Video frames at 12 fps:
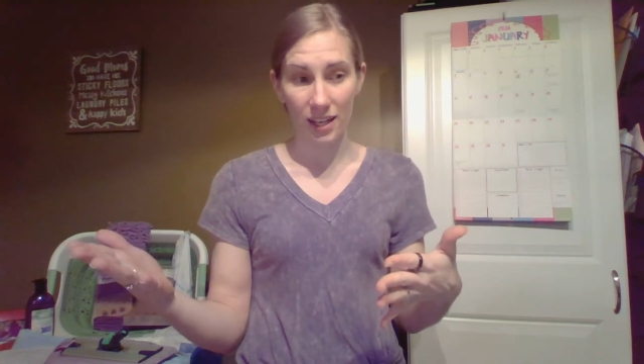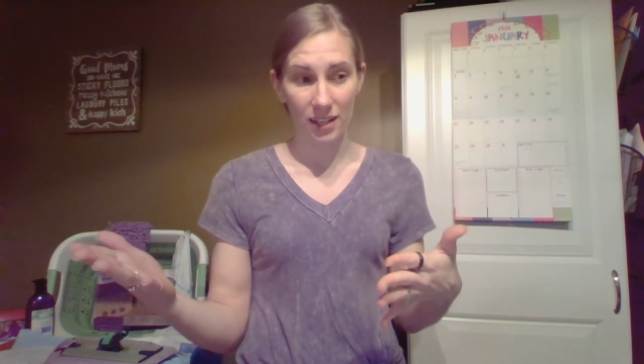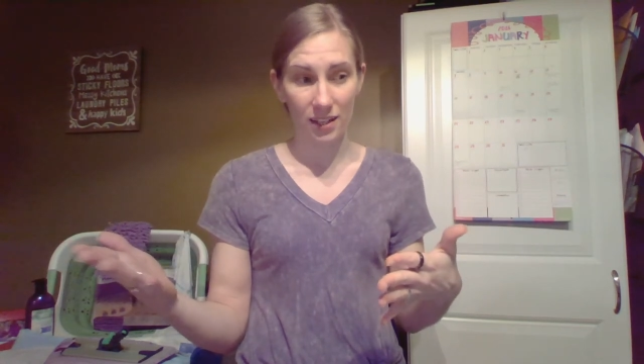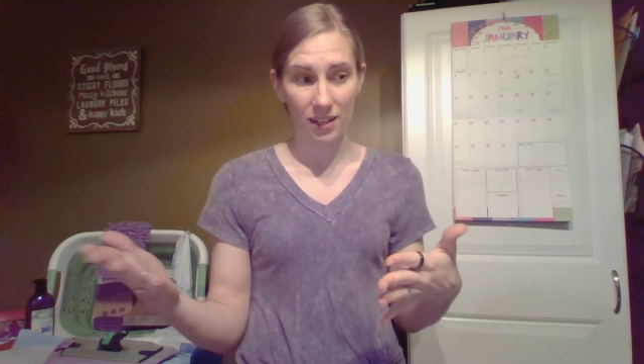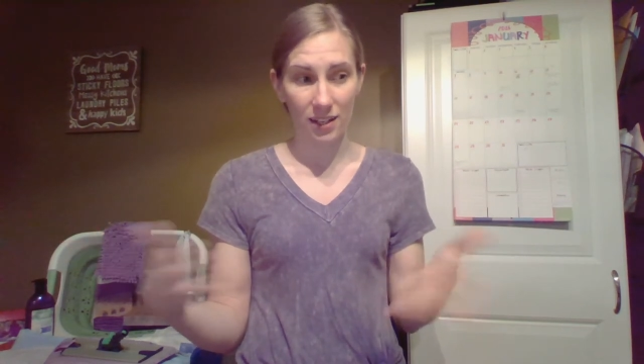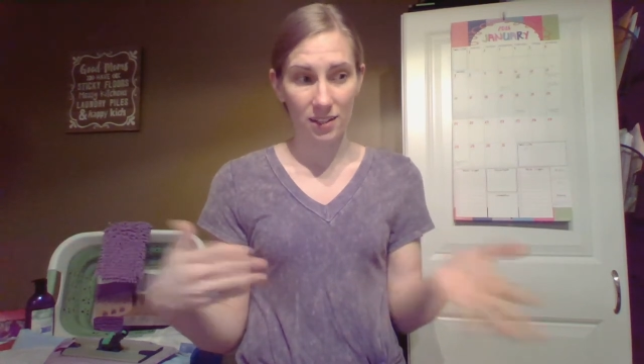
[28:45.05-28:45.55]

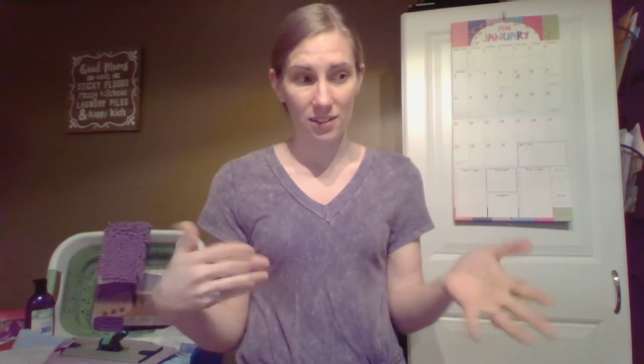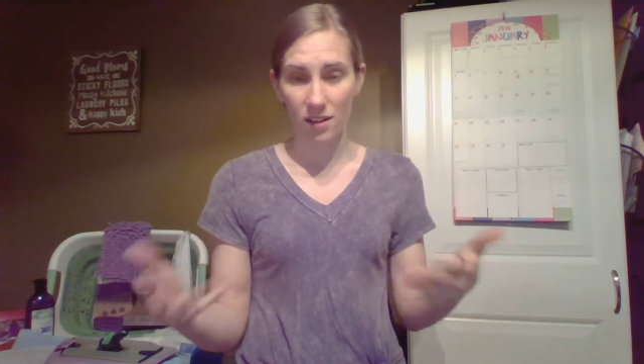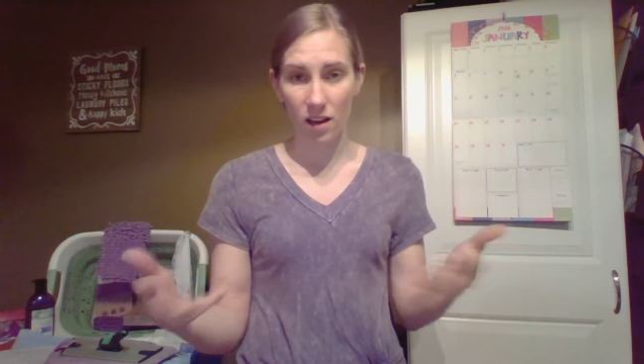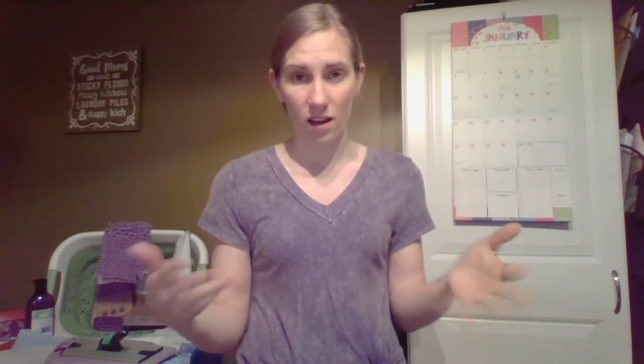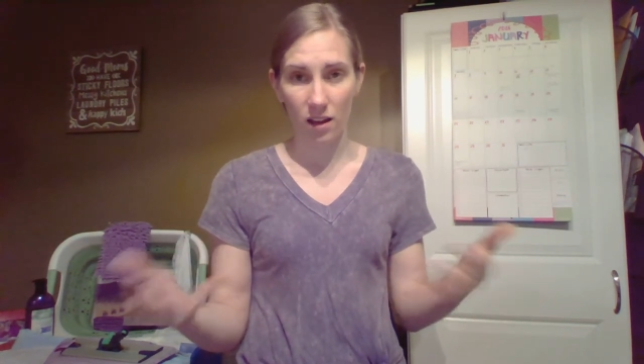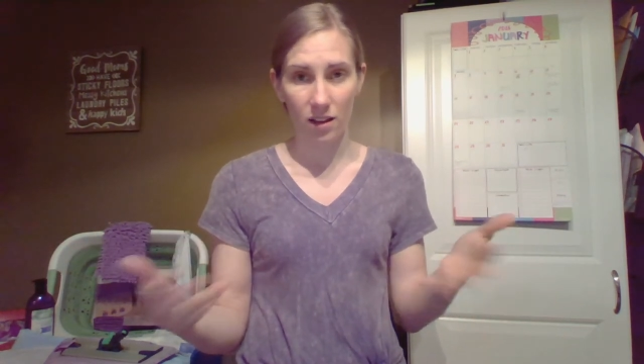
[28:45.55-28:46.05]
and it's
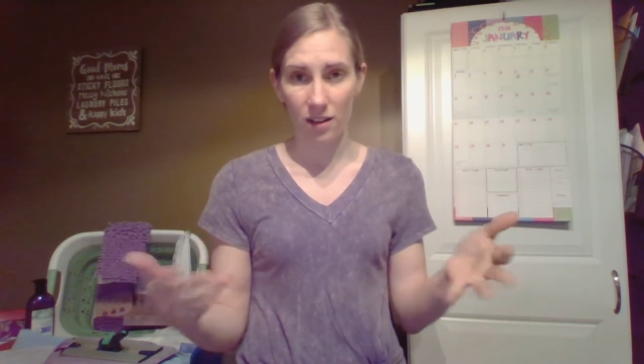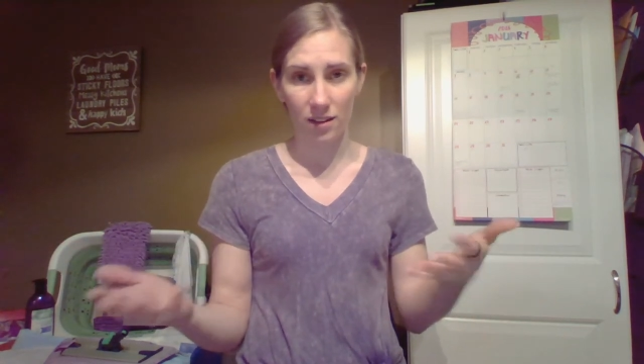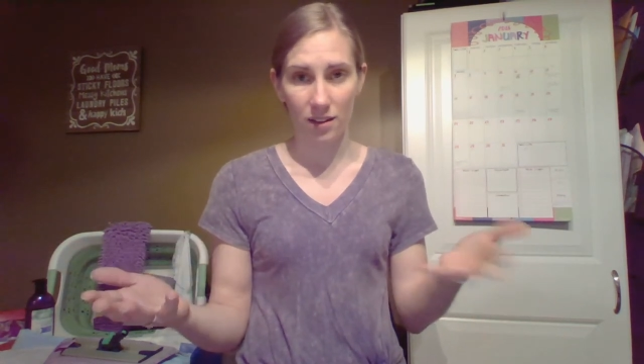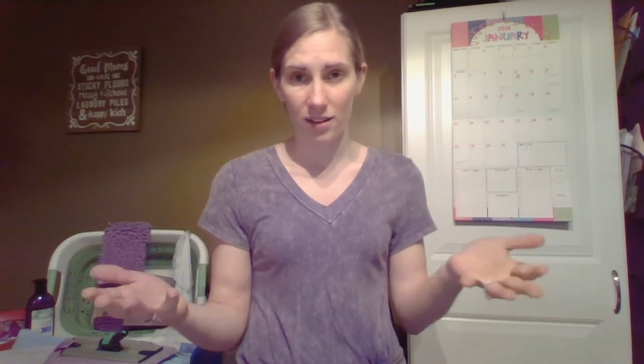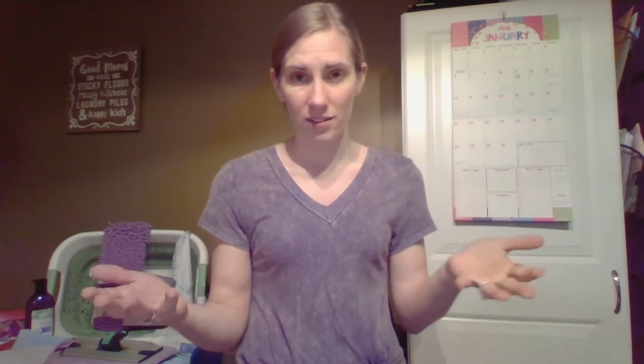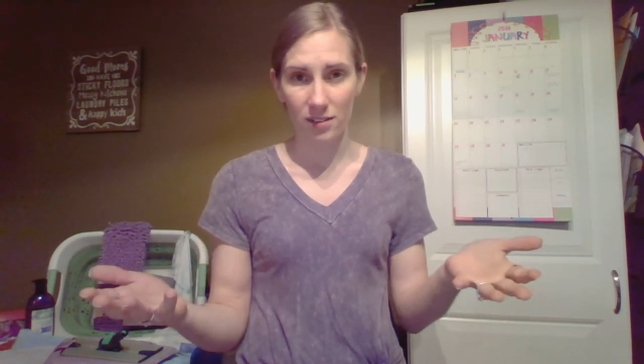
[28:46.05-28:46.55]
not
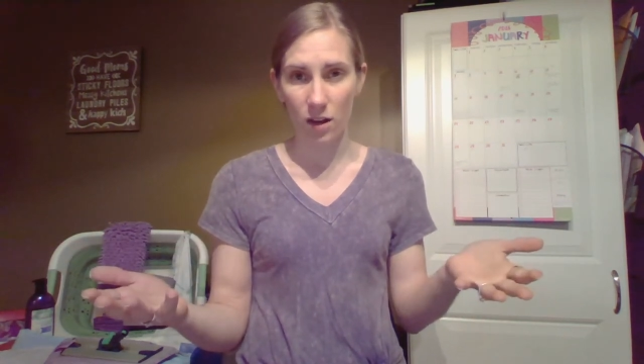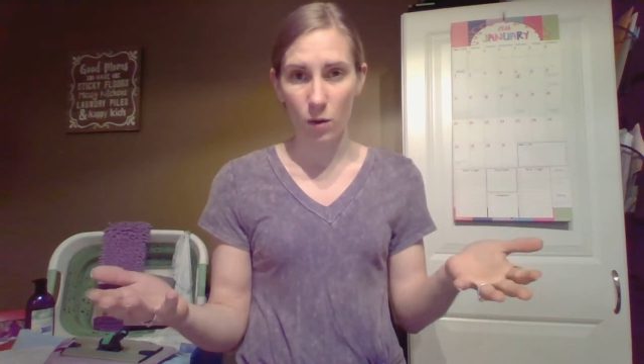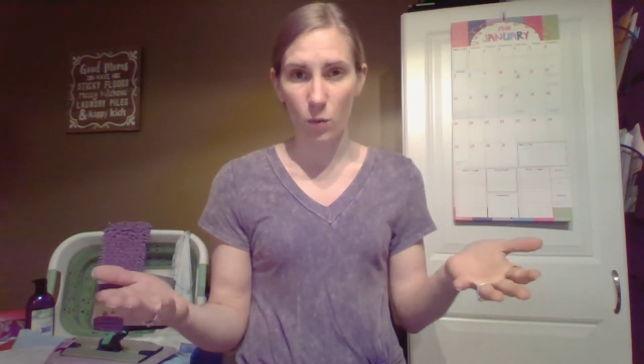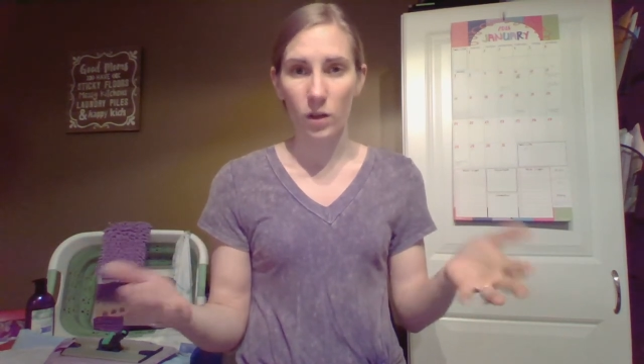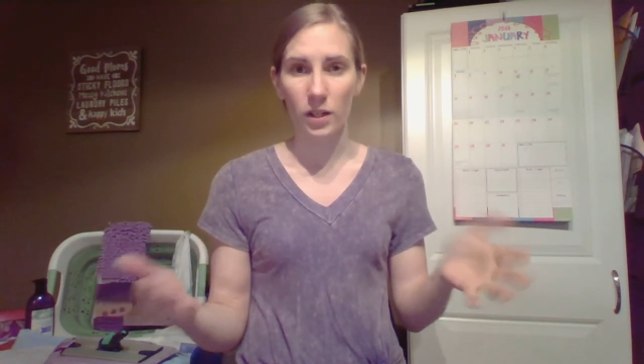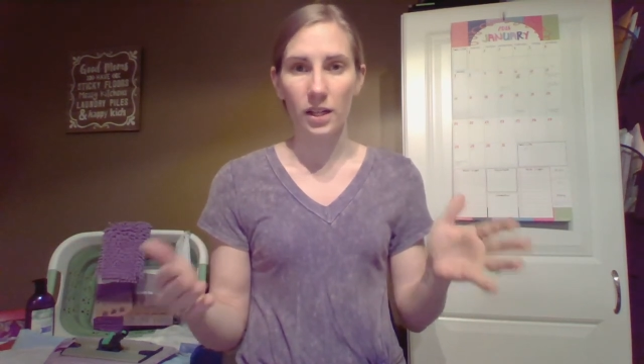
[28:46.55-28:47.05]
it's not
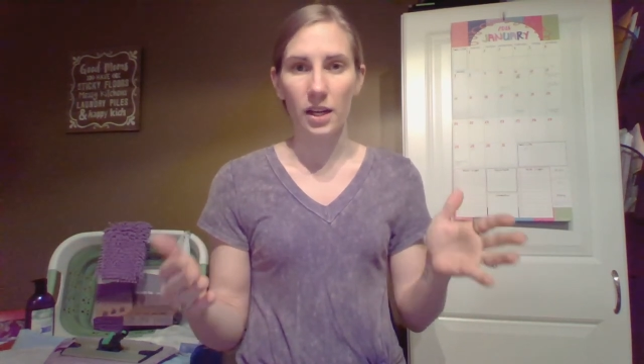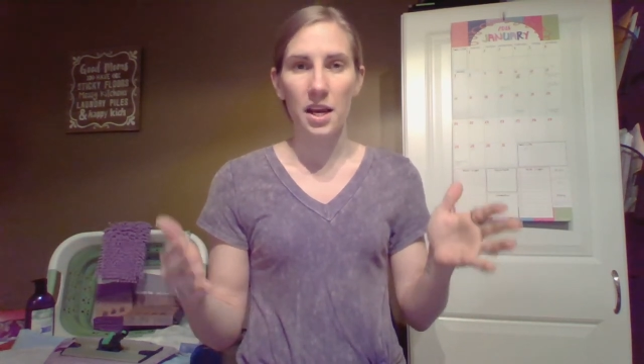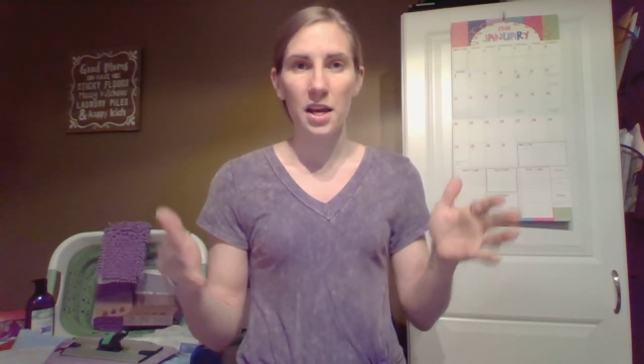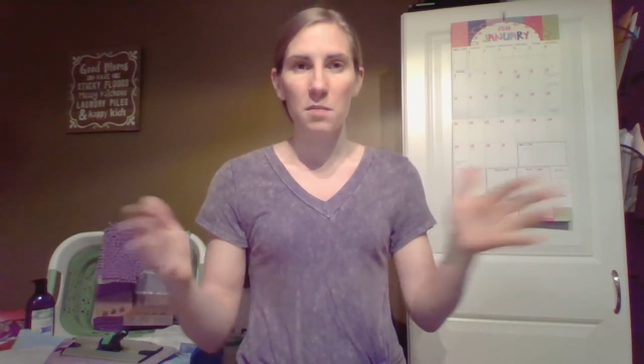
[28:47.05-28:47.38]
working.